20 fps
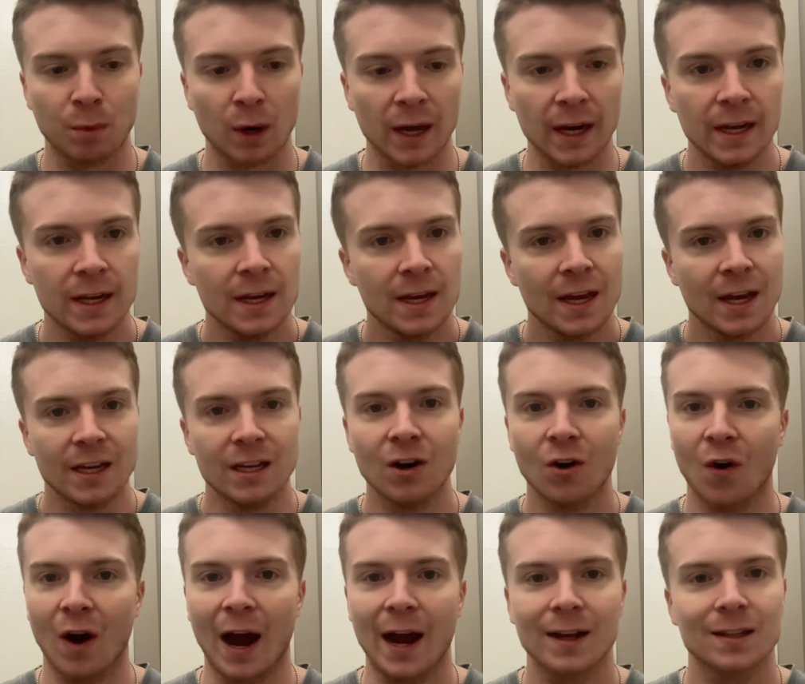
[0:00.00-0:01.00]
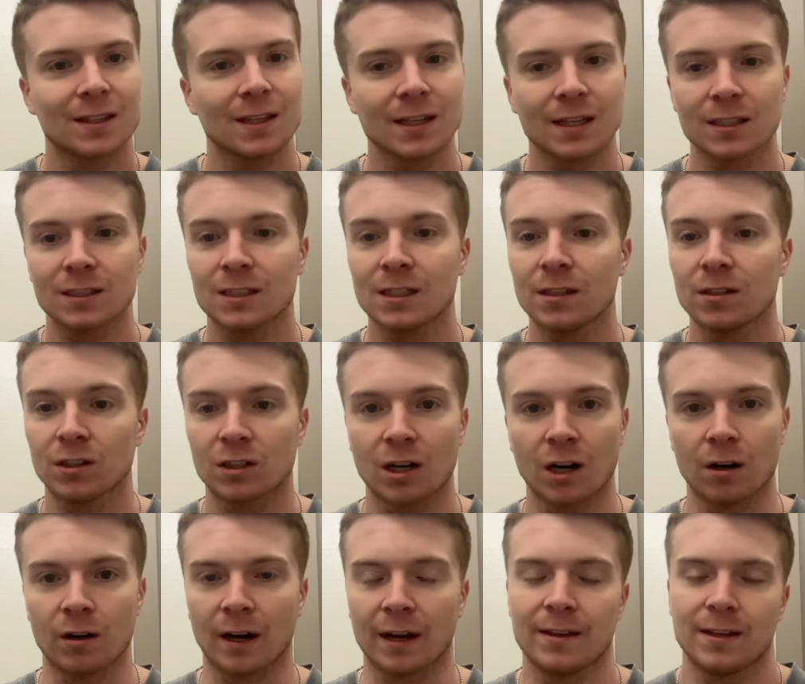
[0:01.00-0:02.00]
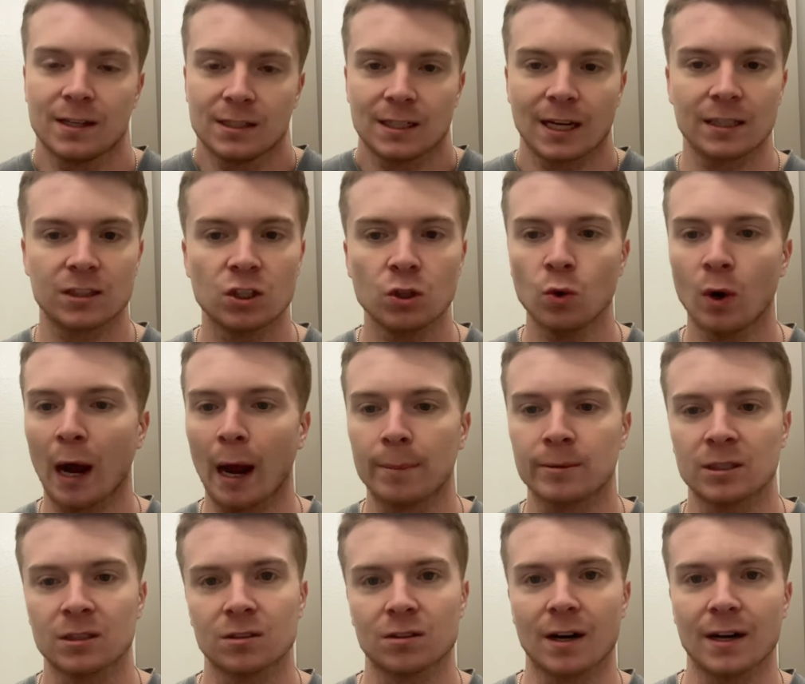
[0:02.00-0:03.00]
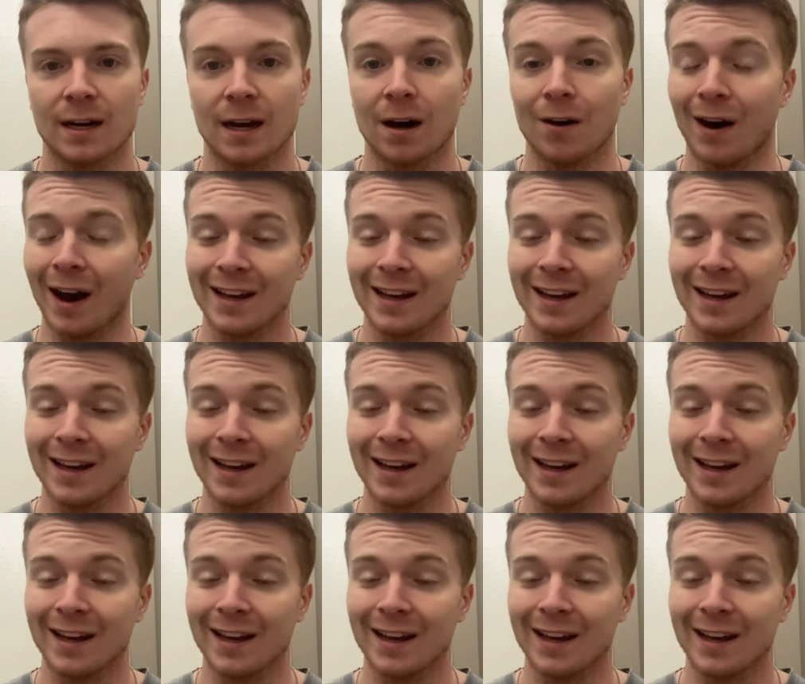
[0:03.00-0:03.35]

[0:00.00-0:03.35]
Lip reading: But, you know, I think it's either Kirk. I think he's got two options right now.